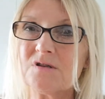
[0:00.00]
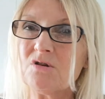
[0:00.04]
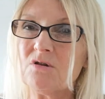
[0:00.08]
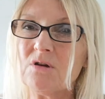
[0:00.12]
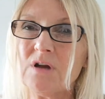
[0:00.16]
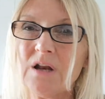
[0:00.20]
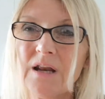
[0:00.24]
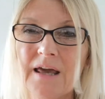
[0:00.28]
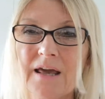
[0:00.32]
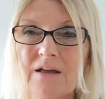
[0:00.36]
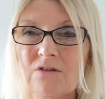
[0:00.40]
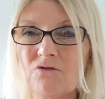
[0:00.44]
You're
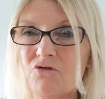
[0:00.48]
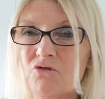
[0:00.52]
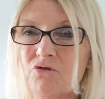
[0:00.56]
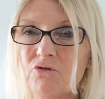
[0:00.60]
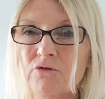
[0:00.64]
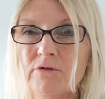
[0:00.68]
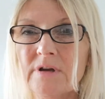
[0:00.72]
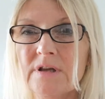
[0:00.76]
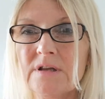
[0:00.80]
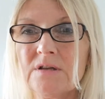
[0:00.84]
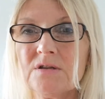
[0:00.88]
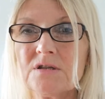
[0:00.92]
going to get
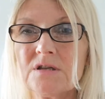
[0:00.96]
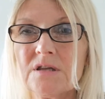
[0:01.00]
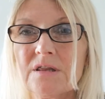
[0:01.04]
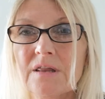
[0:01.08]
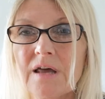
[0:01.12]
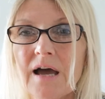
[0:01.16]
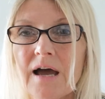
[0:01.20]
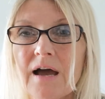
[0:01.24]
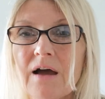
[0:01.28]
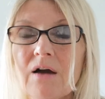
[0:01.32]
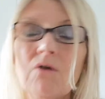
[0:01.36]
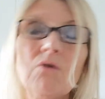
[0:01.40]
drawn into
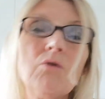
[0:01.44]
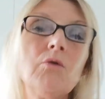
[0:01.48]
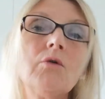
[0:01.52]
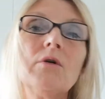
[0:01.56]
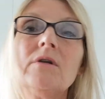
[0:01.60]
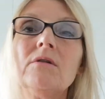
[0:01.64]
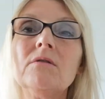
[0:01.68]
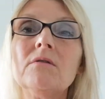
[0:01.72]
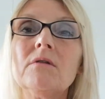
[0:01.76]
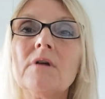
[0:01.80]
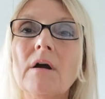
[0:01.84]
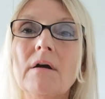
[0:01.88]
that, or are
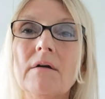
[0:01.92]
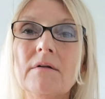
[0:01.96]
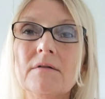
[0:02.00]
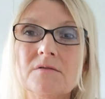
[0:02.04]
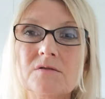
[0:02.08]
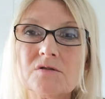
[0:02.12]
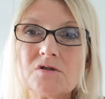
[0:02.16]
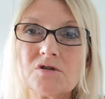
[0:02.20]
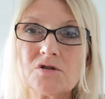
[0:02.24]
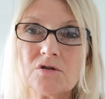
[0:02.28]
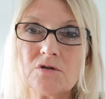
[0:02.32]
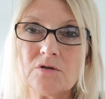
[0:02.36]
you going
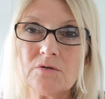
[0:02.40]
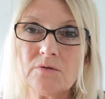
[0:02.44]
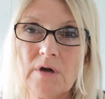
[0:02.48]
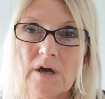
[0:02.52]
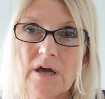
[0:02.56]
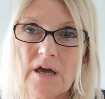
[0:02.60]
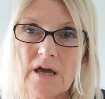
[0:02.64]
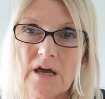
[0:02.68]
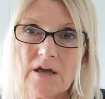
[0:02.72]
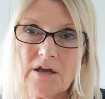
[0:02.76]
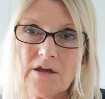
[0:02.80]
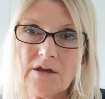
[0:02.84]
to,
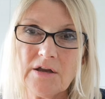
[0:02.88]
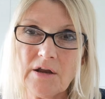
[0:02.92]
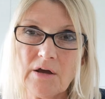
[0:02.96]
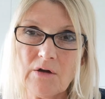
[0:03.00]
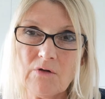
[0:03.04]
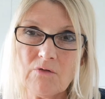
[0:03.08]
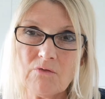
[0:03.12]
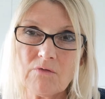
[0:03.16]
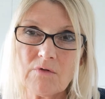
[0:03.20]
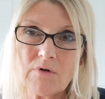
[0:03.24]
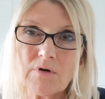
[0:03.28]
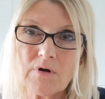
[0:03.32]

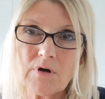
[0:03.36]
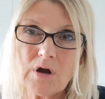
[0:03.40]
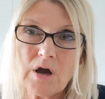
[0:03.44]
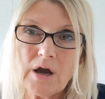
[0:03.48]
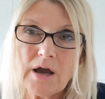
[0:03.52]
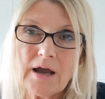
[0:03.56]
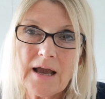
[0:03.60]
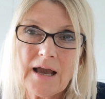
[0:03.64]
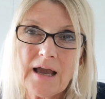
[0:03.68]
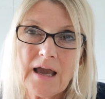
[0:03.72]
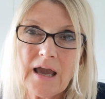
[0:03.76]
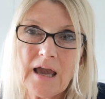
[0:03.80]

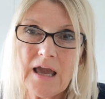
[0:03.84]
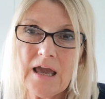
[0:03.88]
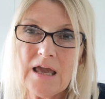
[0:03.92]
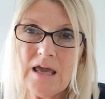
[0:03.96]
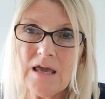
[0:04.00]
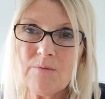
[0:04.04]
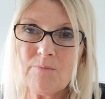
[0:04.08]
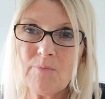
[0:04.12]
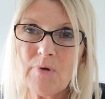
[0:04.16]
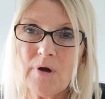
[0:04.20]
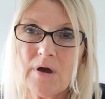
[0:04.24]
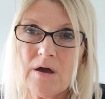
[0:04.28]

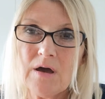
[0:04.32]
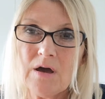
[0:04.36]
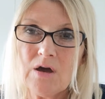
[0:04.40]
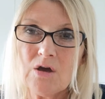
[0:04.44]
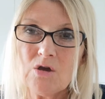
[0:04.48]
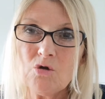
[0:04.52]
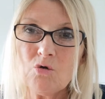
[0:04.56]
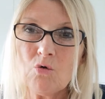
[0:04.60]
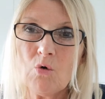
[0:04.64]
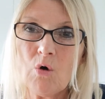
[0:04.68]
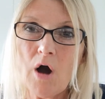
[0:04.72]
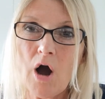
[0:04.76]
keep
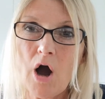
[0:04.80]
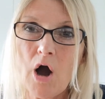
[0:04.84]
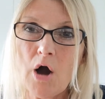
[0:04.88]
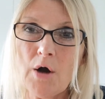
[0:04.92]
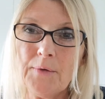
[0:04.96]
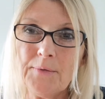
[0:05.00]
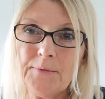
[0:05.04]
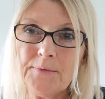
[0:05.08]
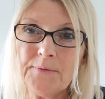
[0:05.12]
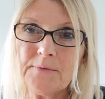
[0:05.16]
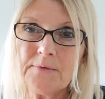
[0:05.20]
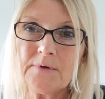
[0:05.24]
your
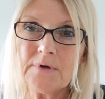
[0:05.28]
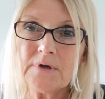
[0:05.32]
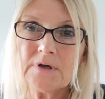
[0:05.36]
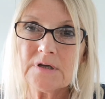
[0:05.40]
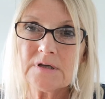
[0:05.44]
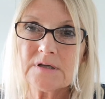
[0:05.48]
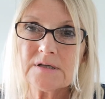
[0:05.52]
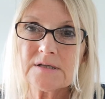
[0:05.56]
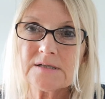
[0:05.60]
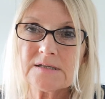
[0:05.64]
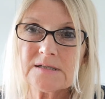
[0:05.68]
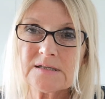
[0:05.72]
own
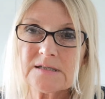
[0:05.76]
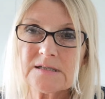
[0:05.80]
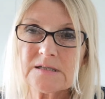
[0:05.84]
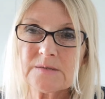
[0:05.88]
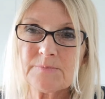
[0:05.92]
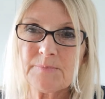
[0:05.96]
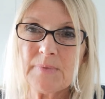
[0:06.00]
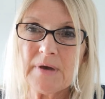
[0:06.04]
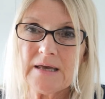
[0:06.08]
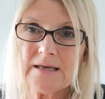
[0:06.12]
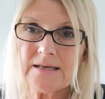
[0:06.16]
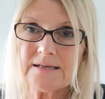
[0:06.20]

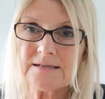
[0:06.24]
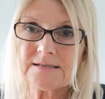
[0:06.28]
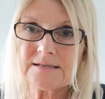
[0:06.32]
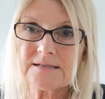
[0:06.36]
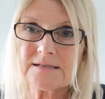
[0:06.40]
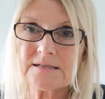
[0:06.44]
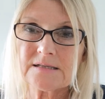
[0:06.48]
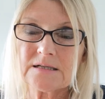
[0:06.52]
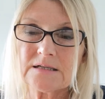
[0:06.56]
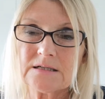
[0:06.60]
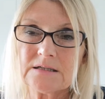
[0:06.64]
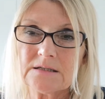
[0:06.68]

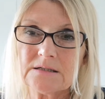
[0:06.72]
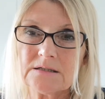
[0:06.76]
space?